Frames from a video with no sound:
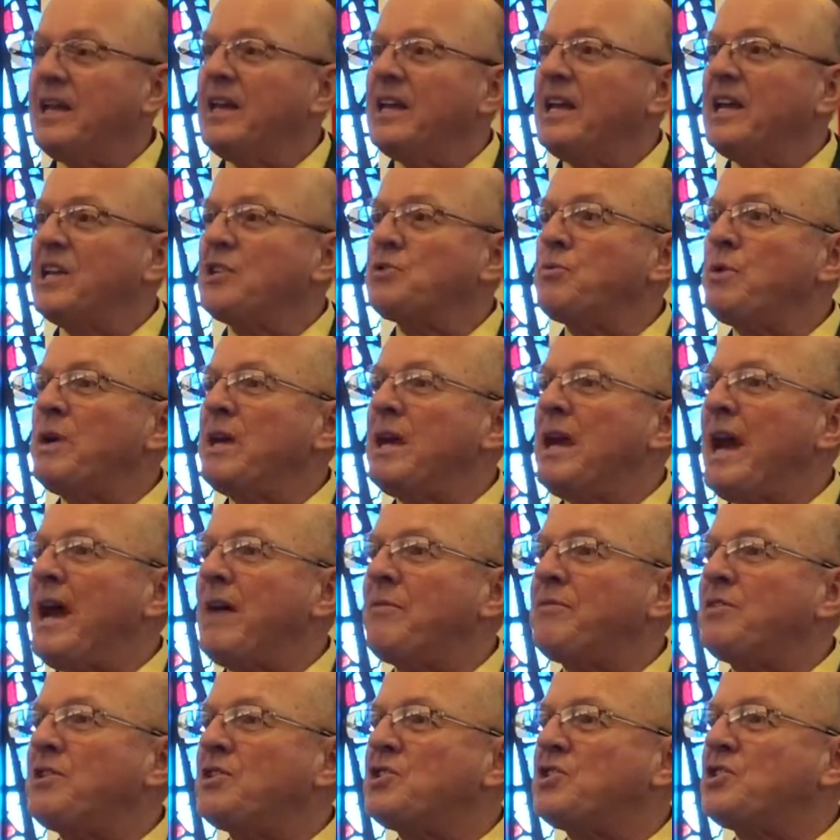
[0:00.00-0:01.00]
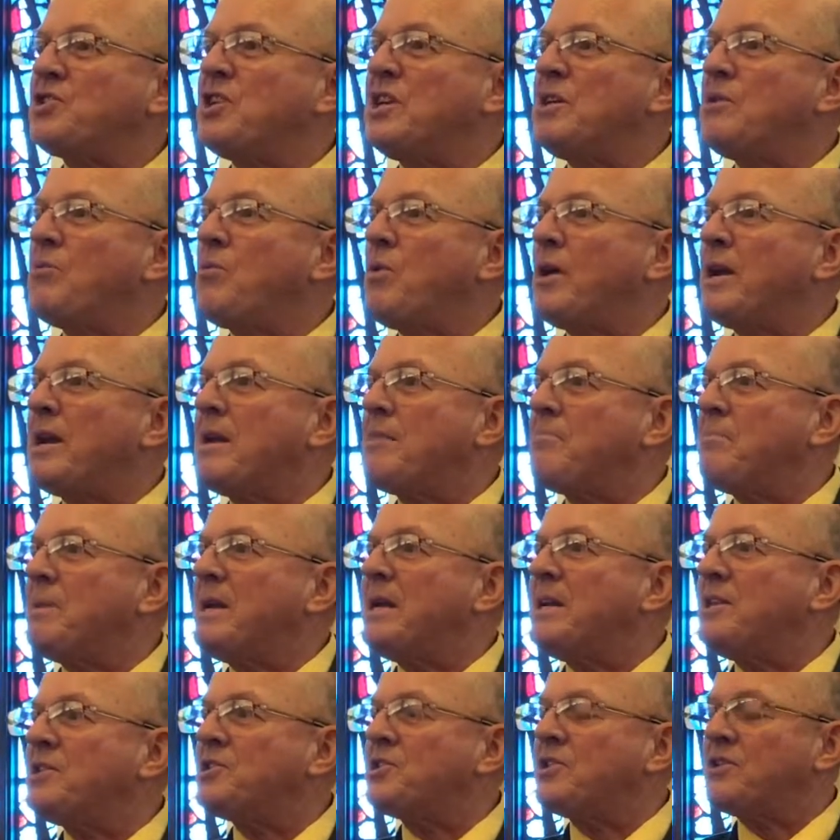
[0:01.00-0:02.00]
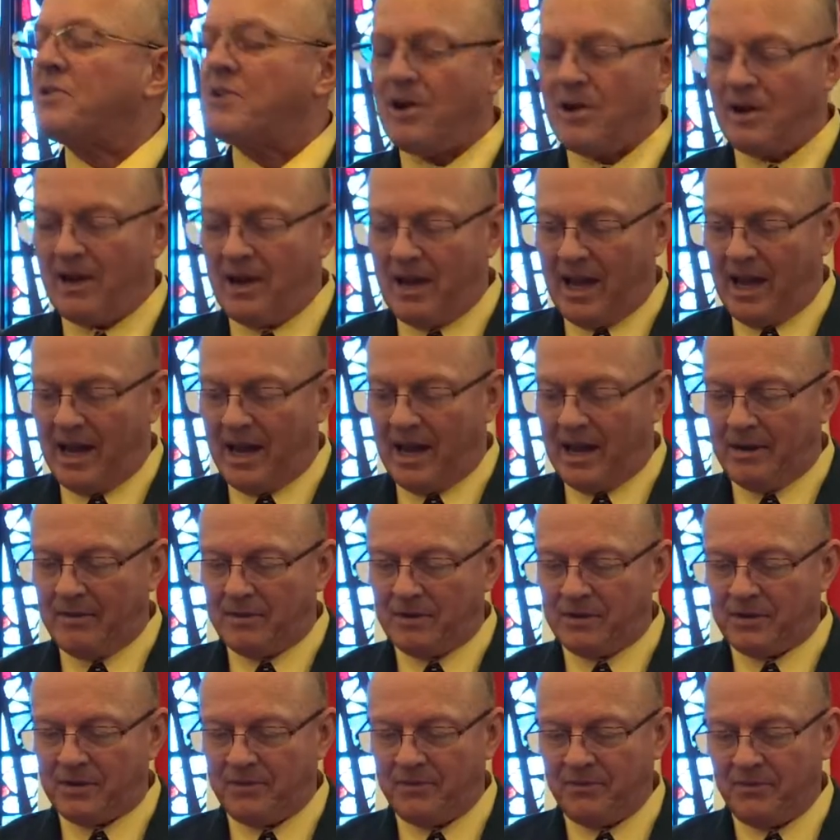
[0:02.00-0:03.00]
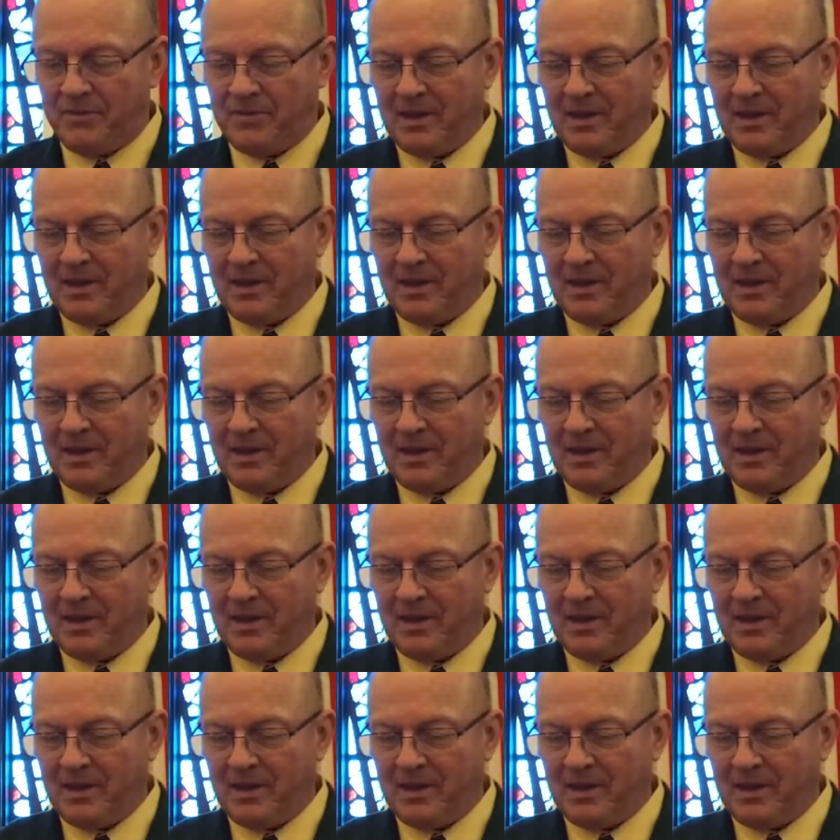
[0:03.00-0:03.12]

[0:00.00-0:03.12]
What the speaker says: is we have to see what it means in our lives.